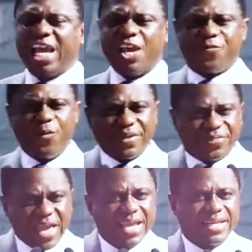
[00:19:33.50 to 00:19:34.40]
If we
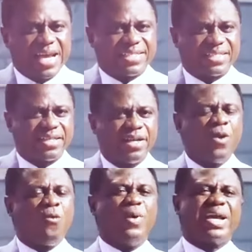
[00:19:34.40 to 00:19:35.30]
think that
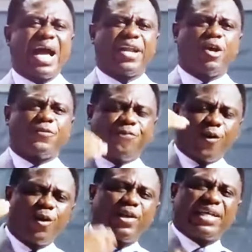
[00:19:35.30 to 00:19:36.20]
we cannot
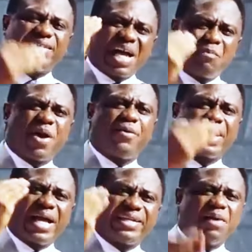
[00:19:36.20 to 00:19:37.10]
follow this American